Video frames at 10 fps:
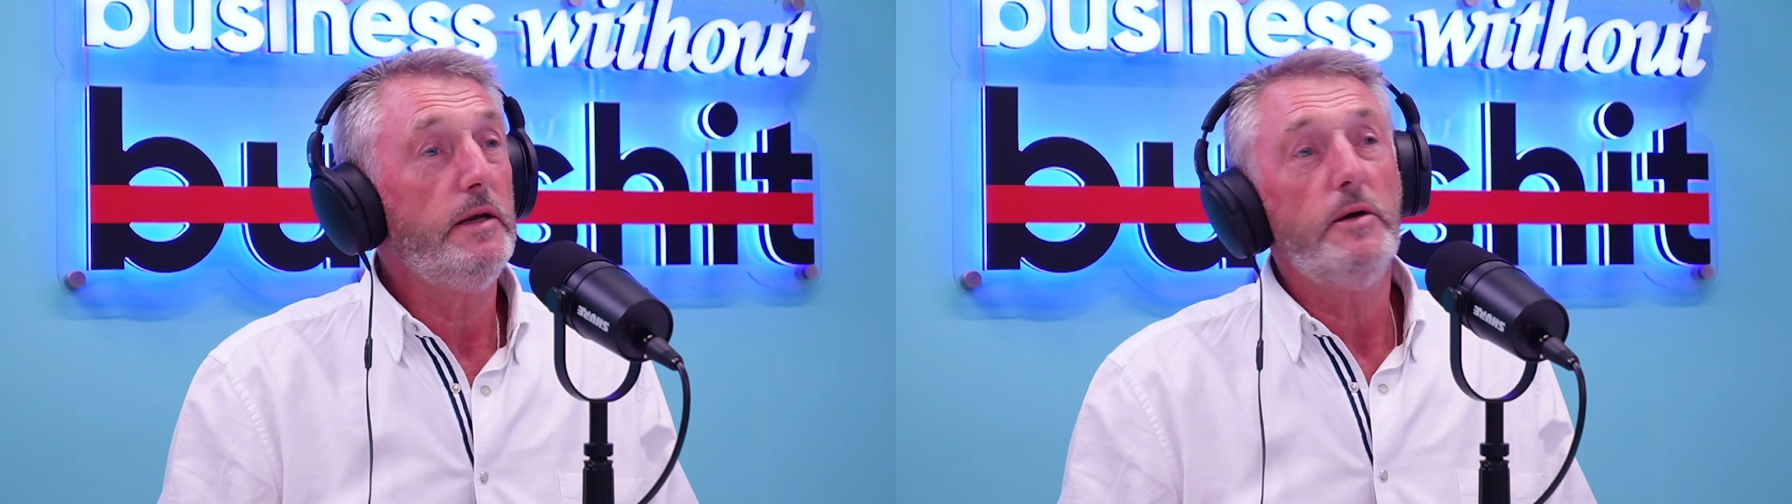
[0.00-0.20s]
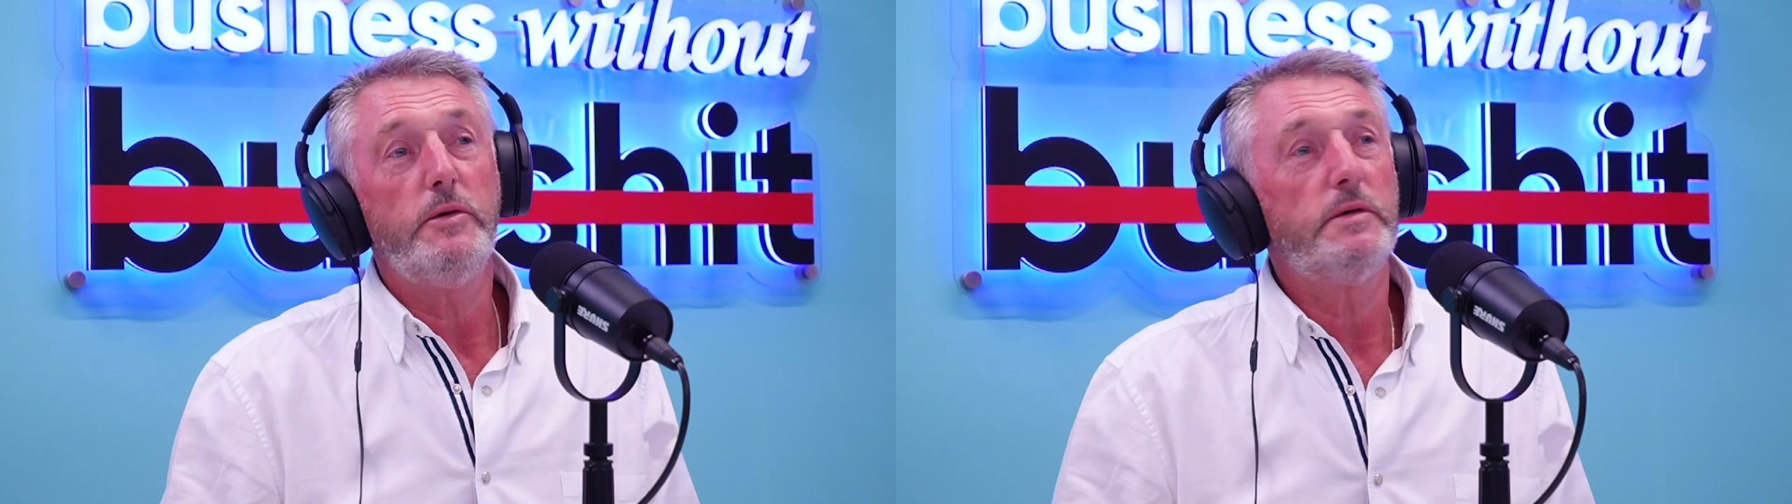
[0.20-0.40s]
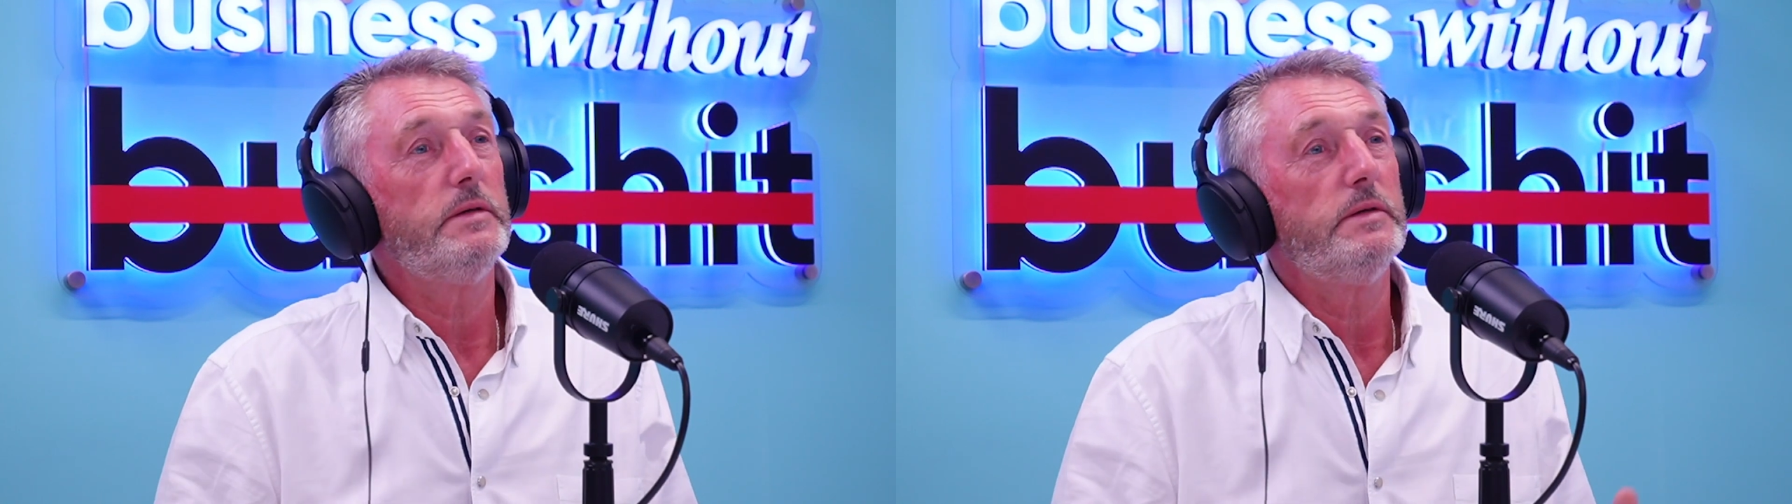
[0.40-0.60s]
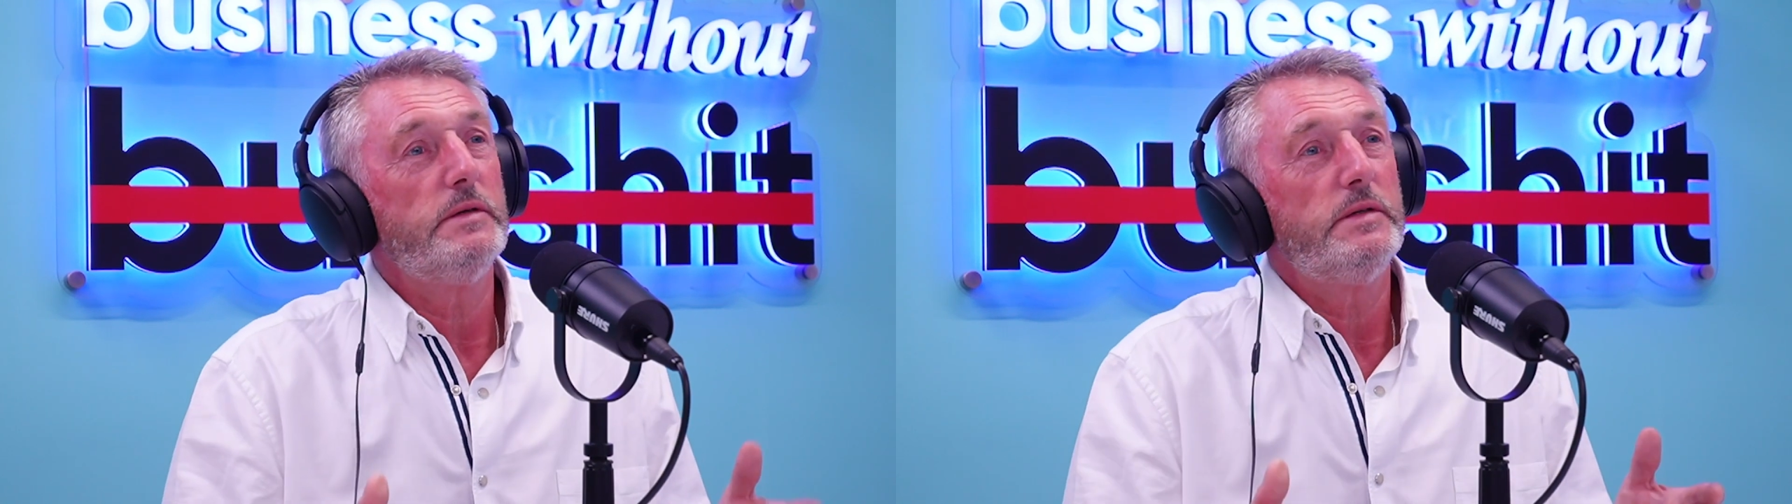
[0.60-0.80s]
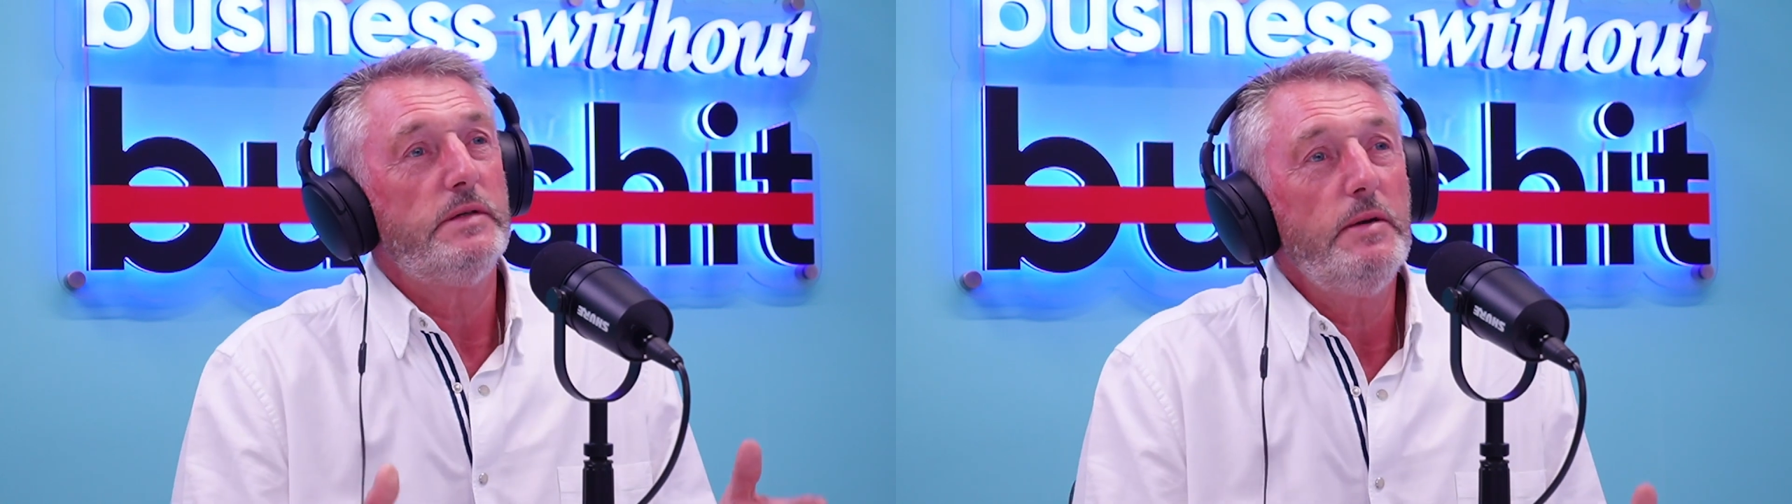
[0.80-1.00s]
it's
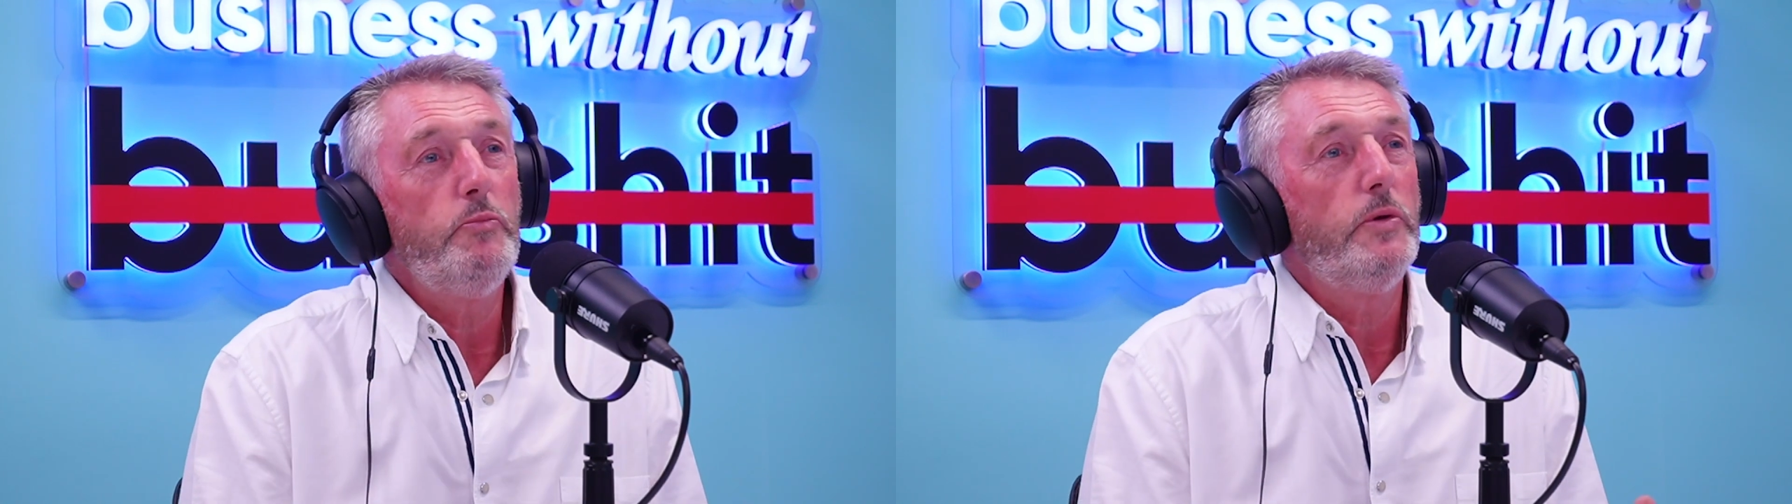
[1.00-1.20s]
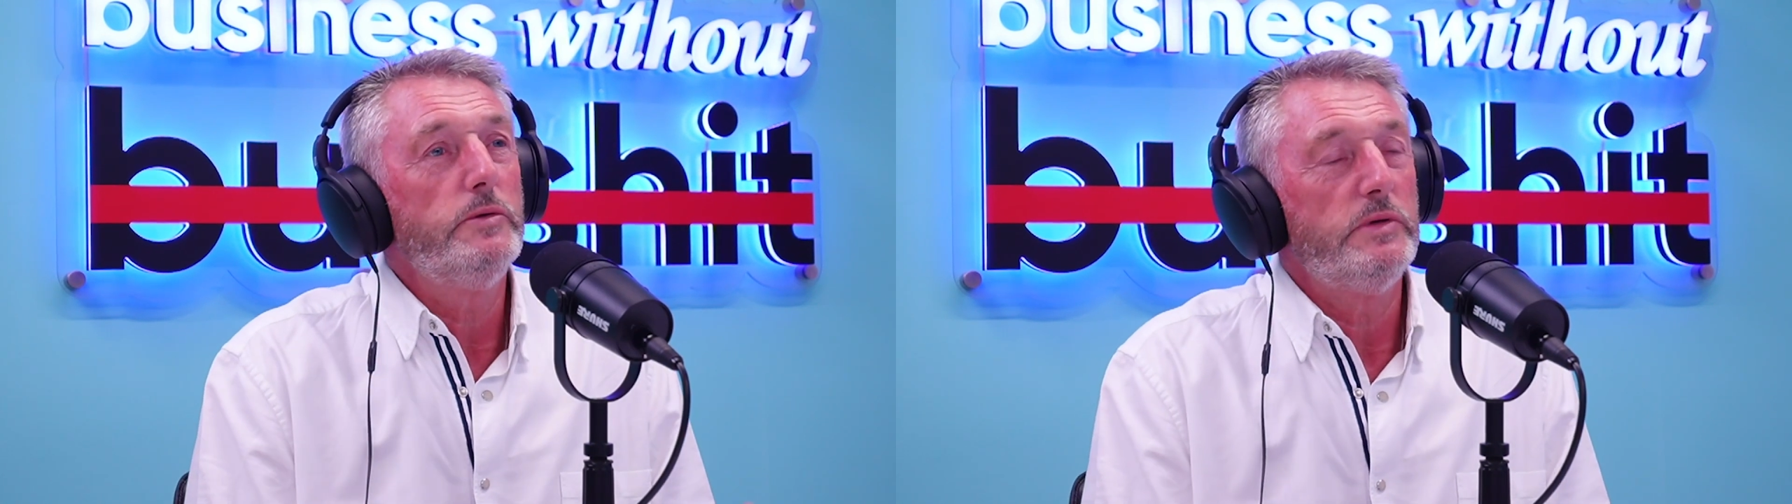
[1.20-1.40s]
simple